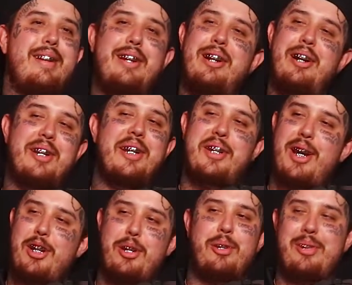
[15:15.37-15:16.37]
you know, those
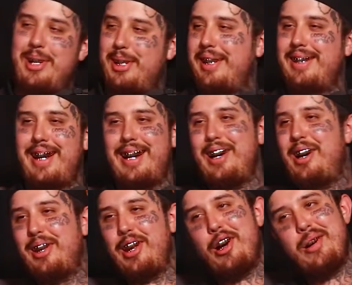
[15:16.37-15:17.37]
sessions where it's just like
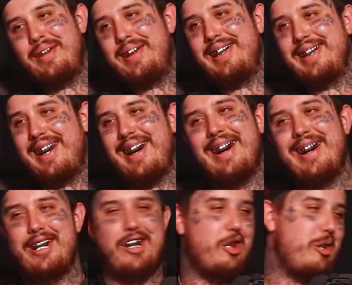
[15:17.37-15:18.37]
all the homies there
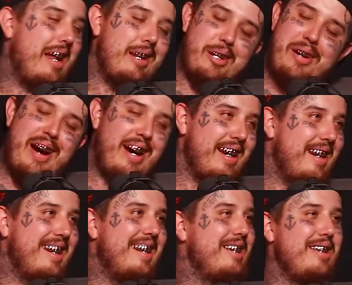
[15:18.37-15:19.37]
and just hella
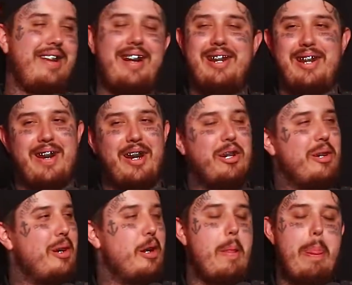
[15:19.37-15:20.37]
cracking and just hella shit
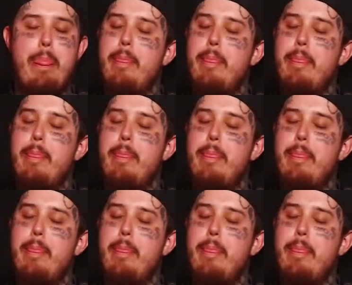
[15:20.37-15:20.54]
going on.